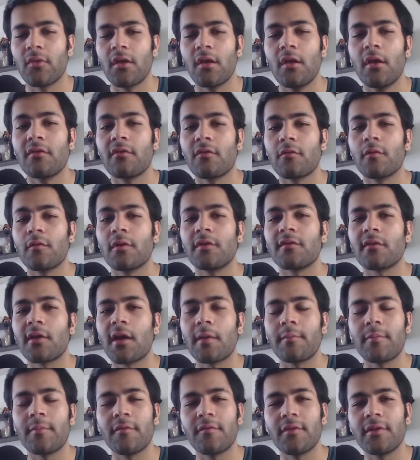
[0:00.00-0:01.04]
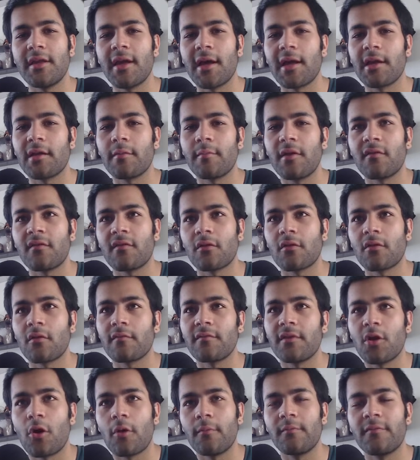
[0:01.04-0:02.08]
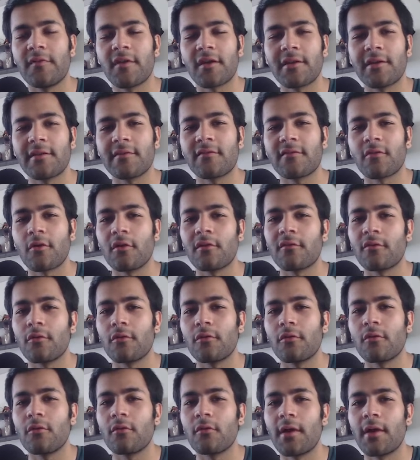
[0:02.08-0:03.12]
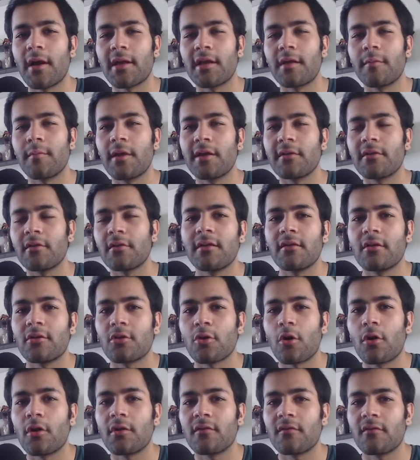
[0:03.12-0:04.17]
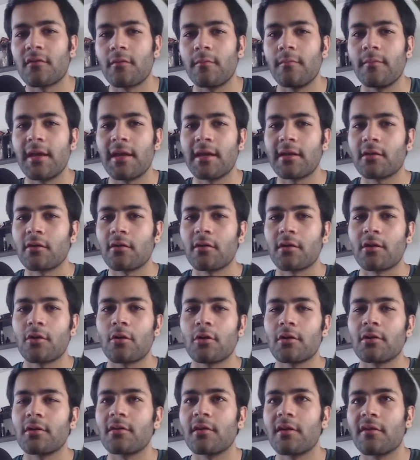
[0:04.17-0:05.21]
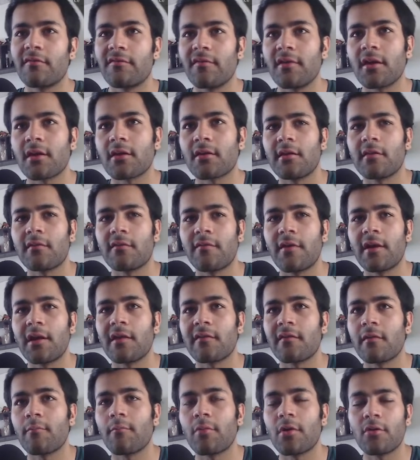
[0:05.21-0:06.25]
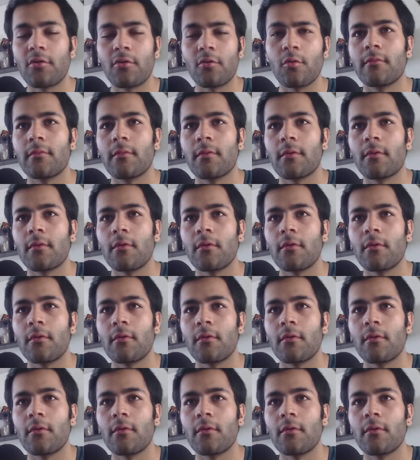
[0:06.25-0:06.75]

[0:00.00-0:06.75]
So once you're happy with the animation of the object, let's also animate the torch being turned on effect. It's fairly simple to do.